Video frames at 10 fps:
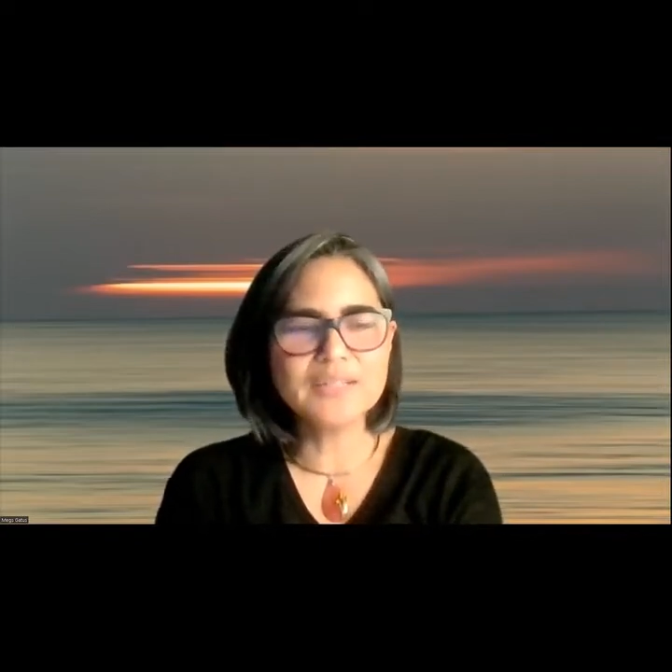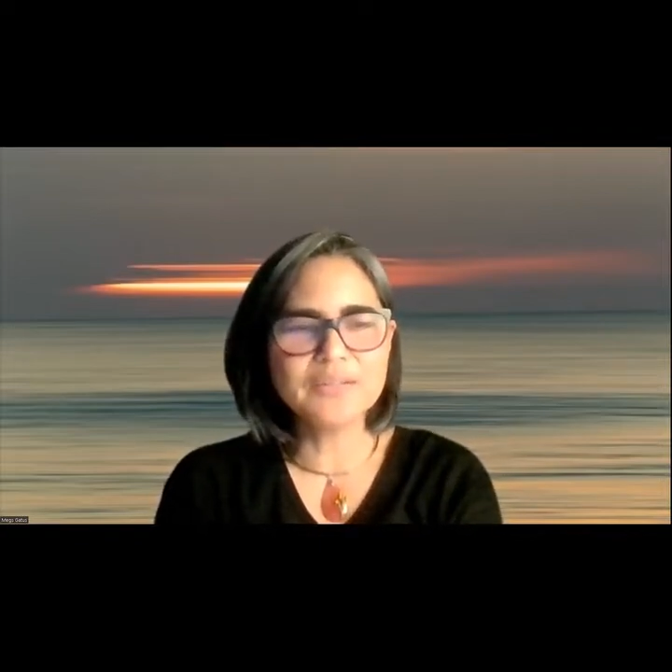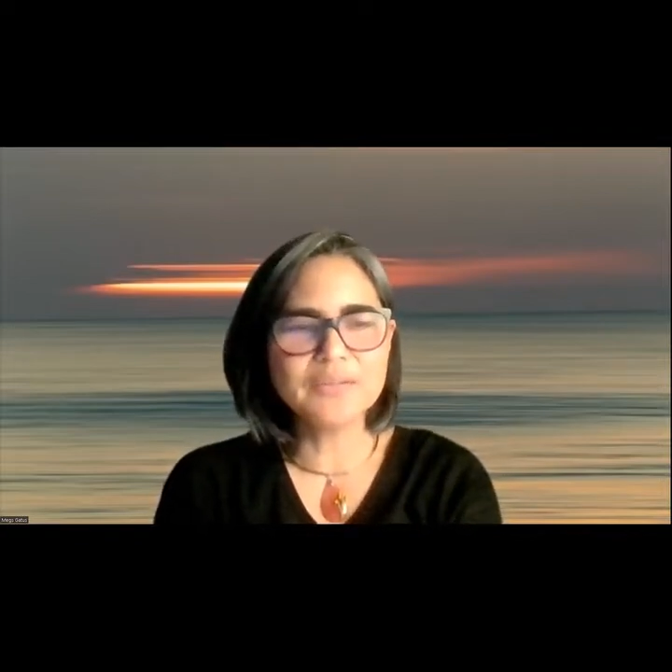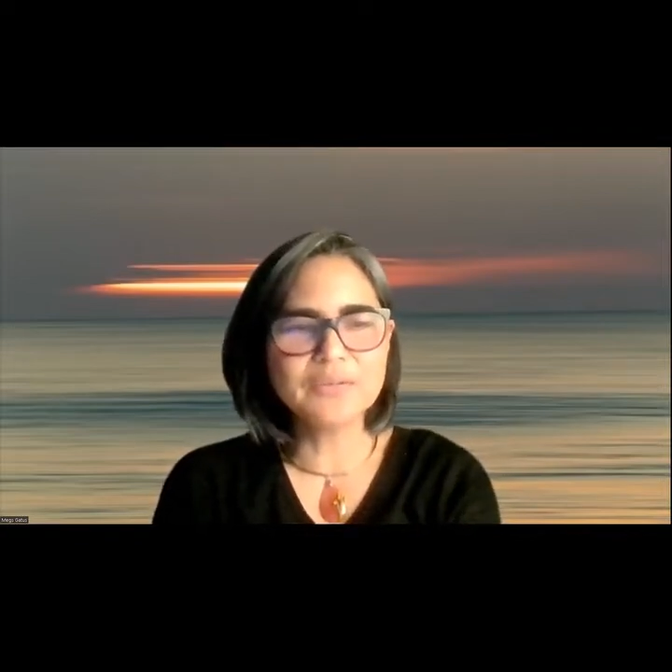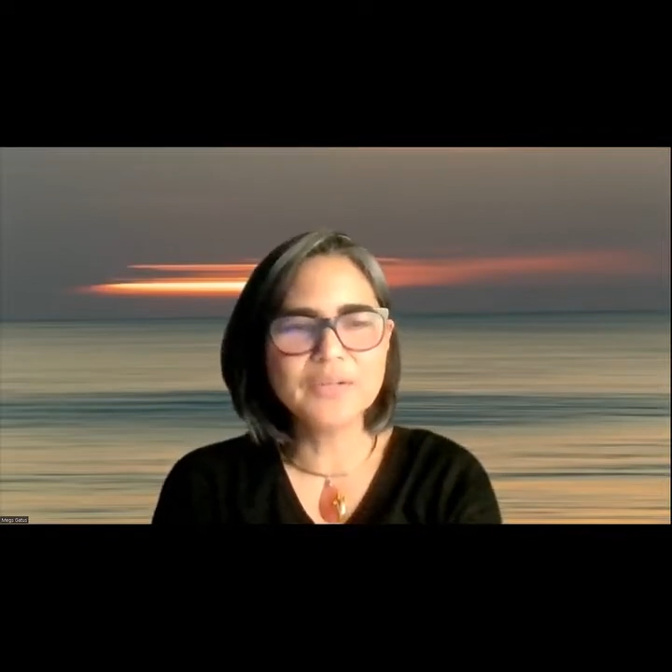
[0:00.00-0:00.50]

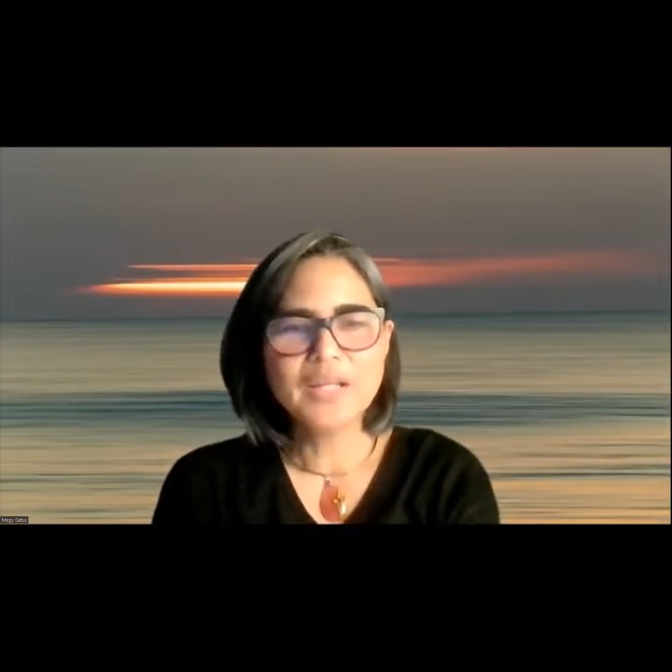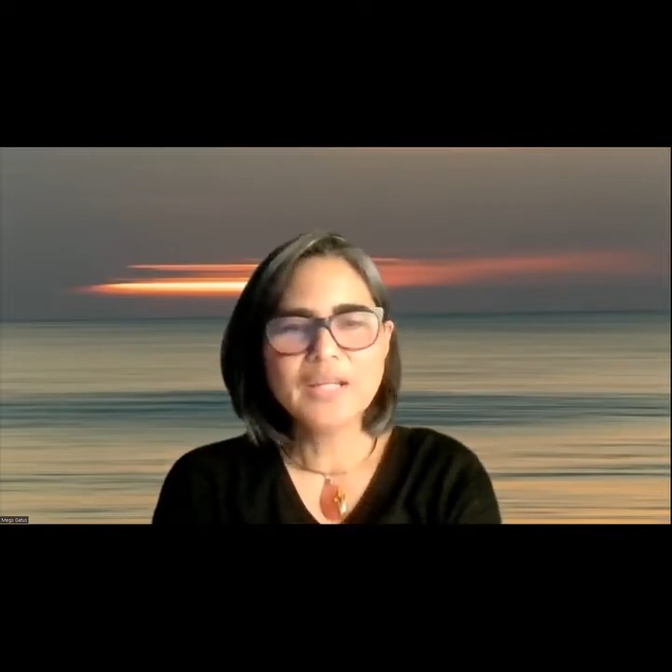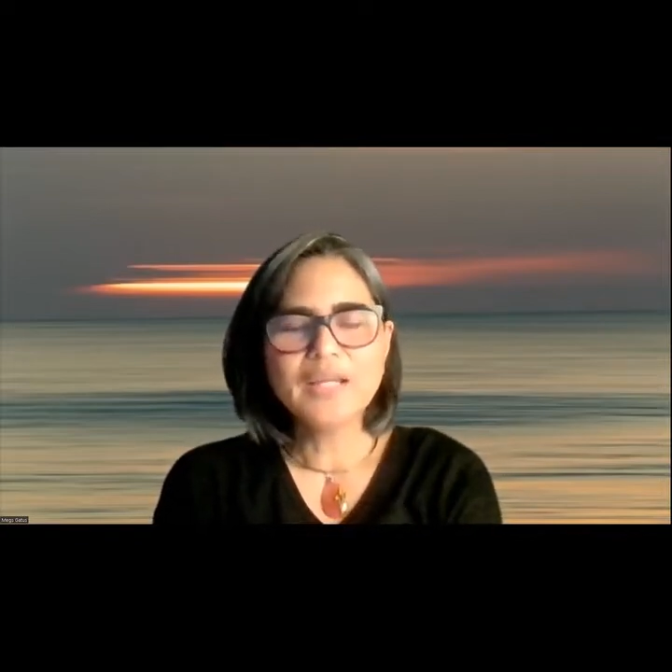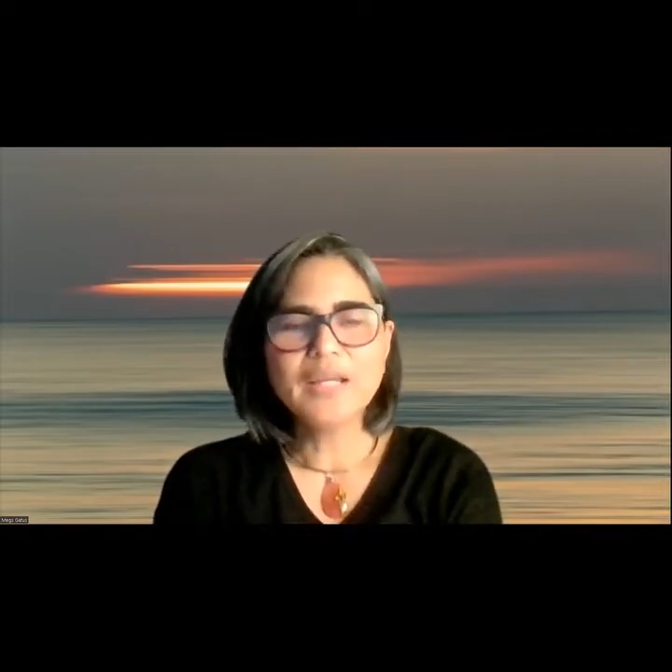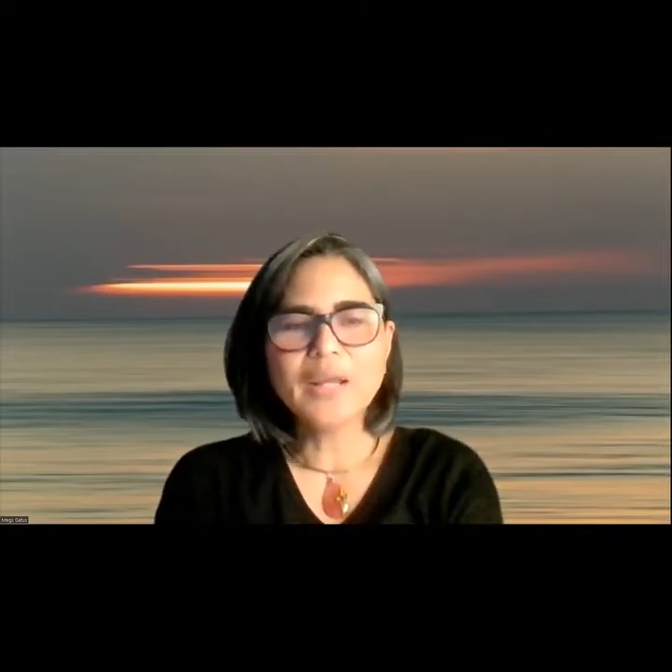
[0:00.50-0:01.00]

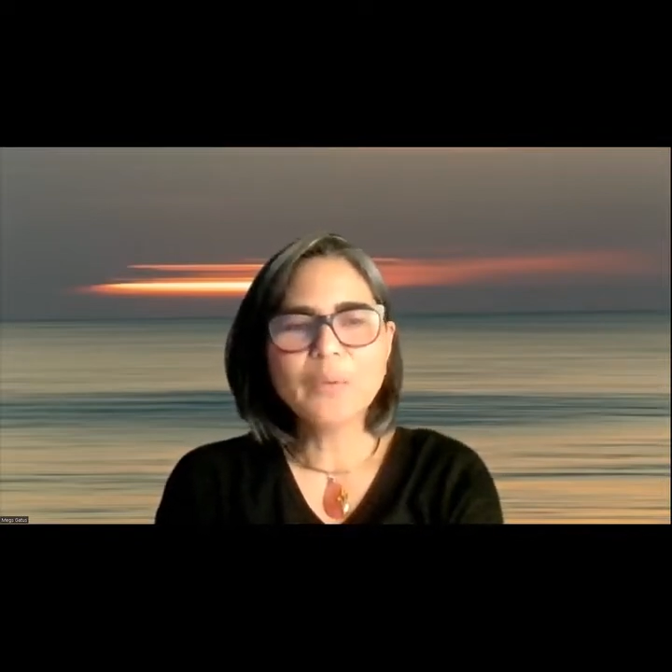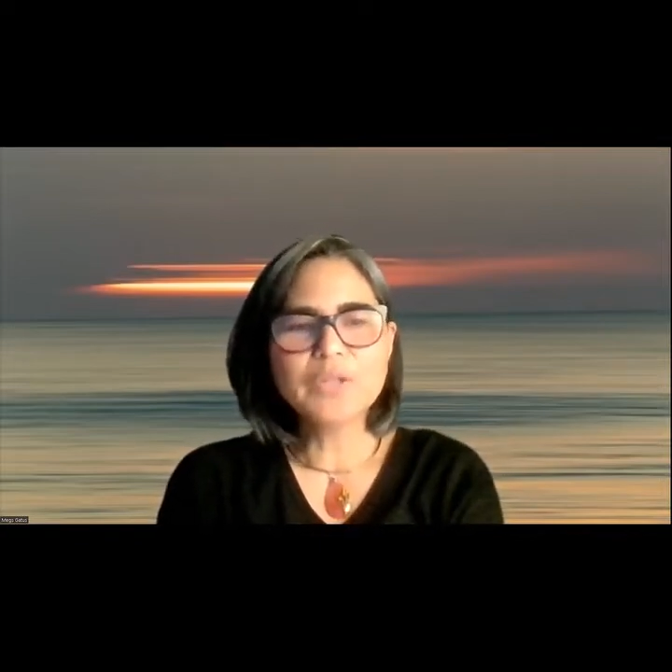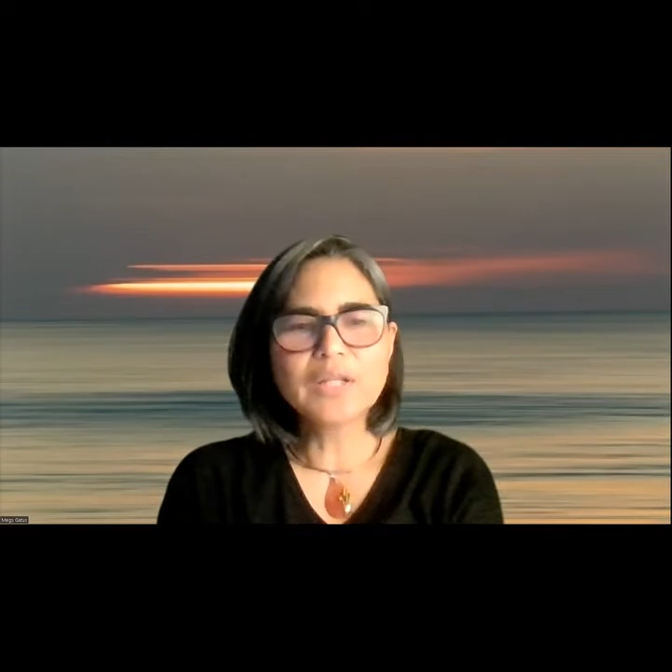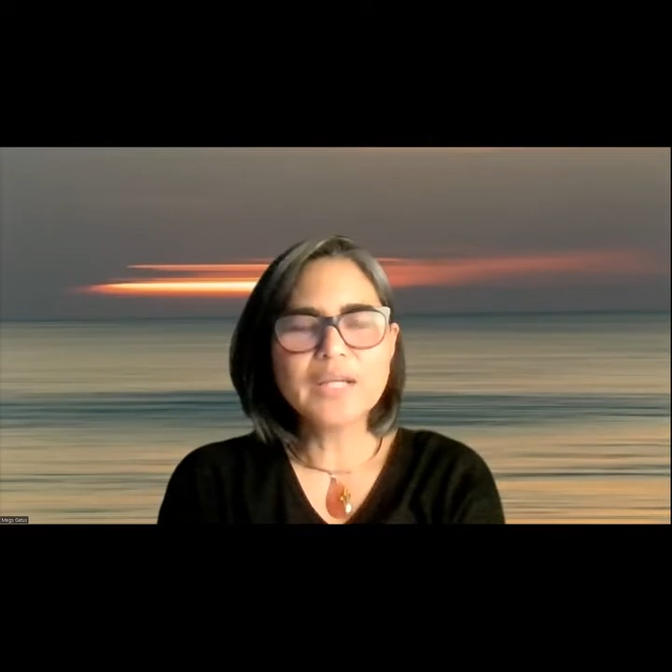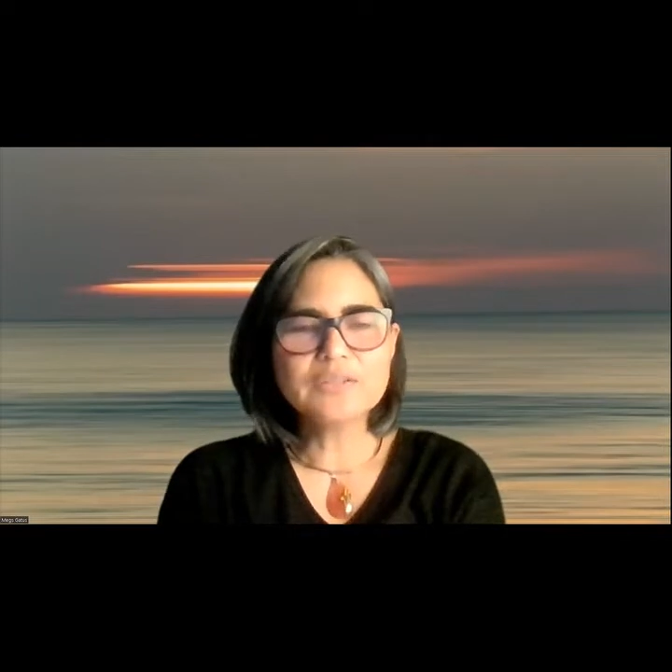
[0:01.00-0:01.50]
and I would
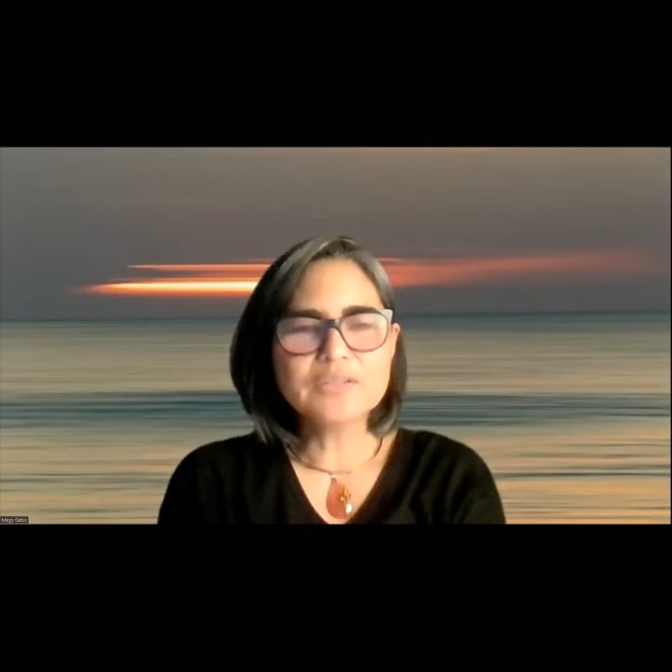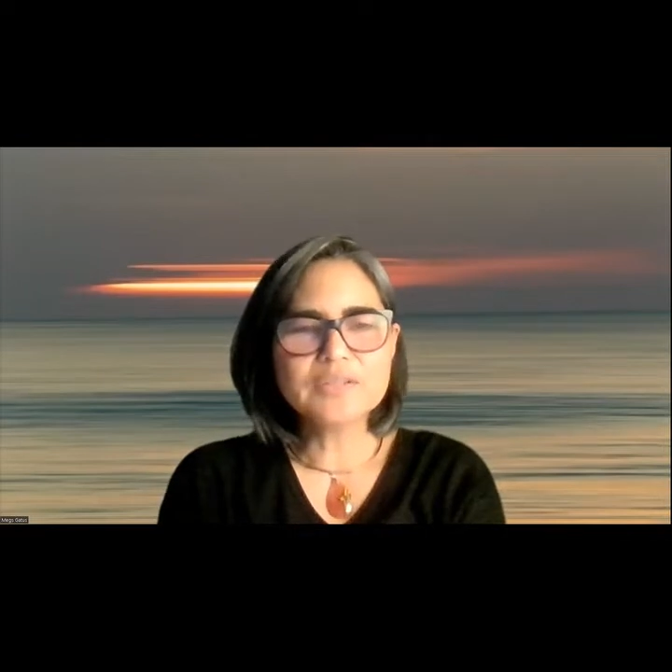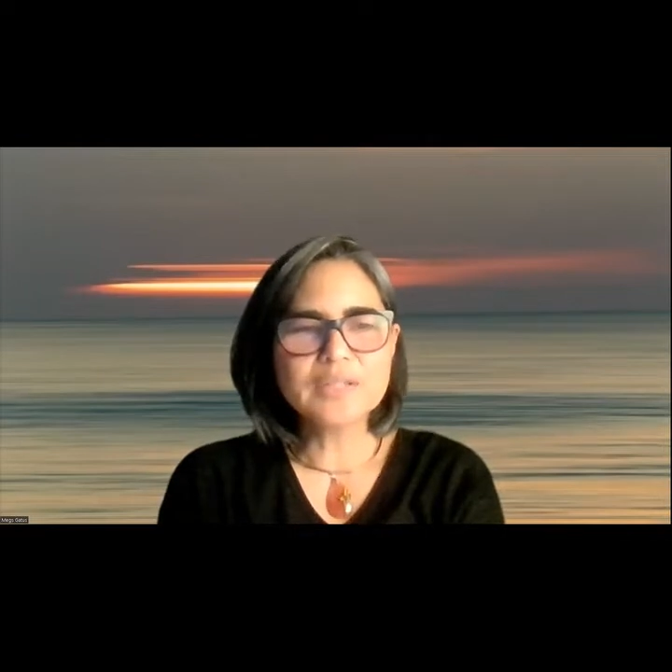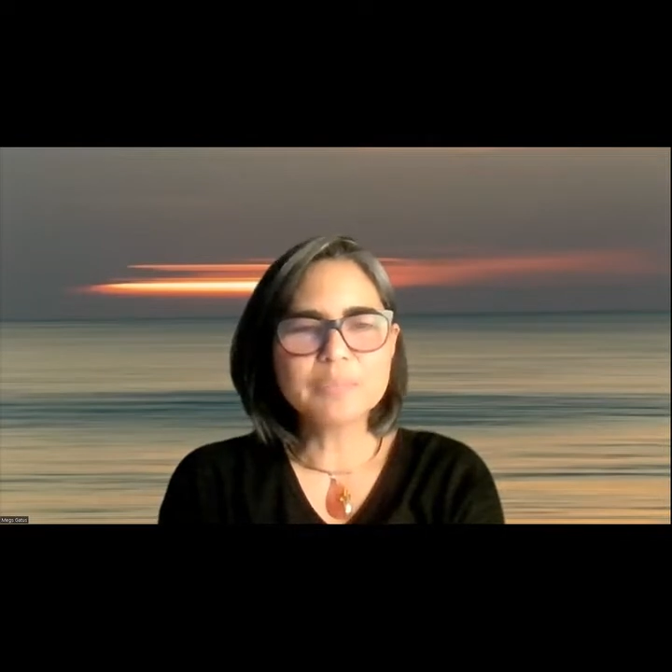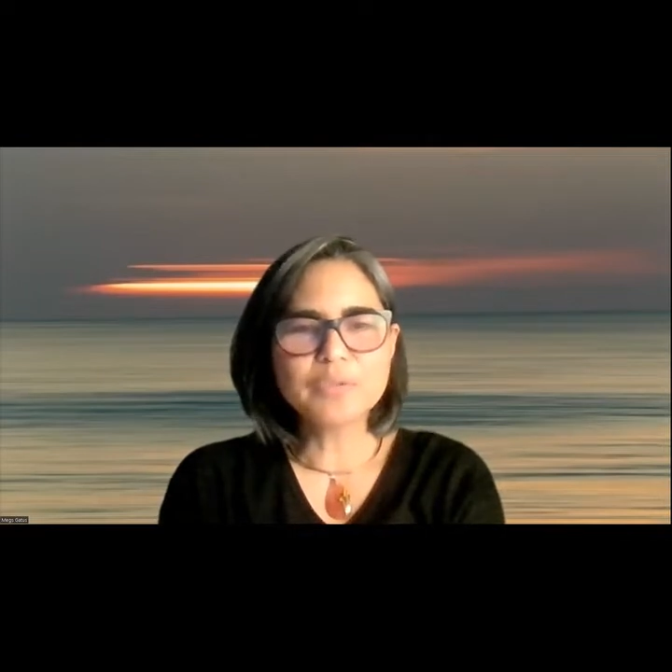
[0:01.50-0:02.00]
like to
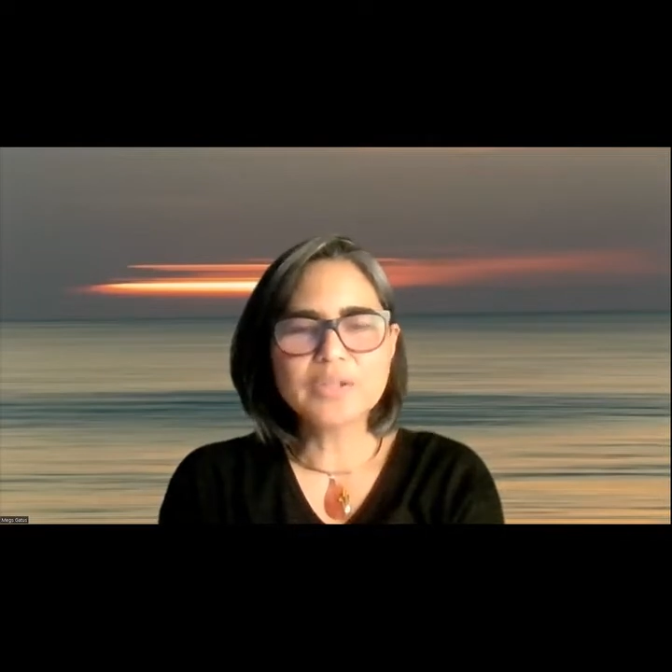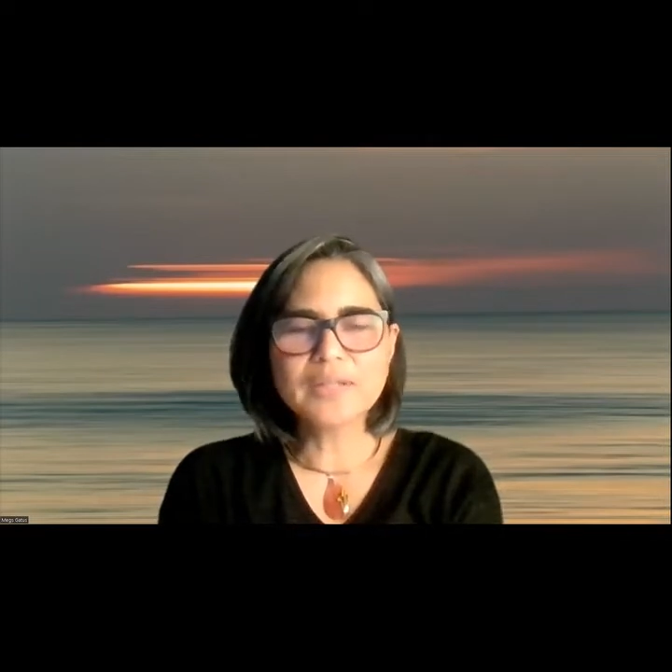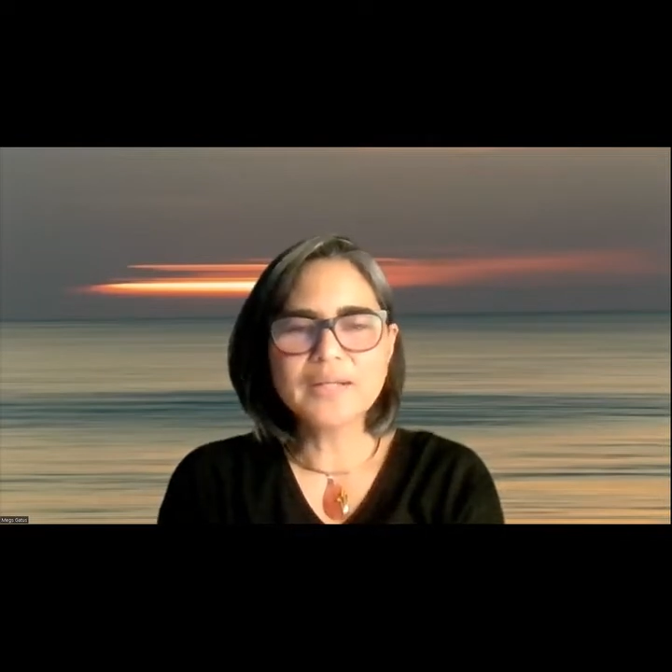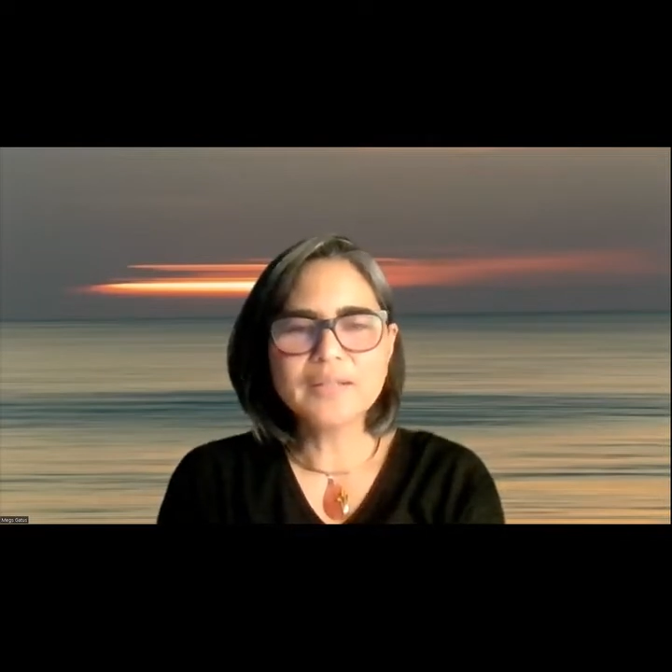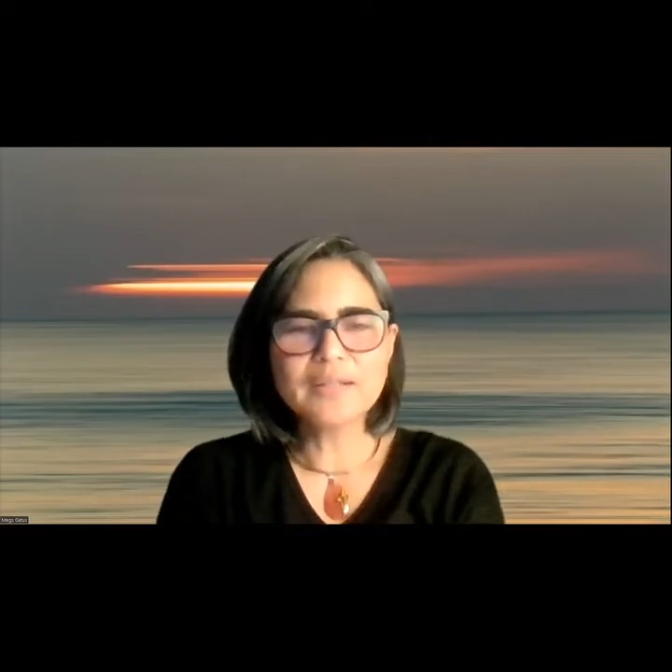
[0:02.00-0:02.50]
thank Britannia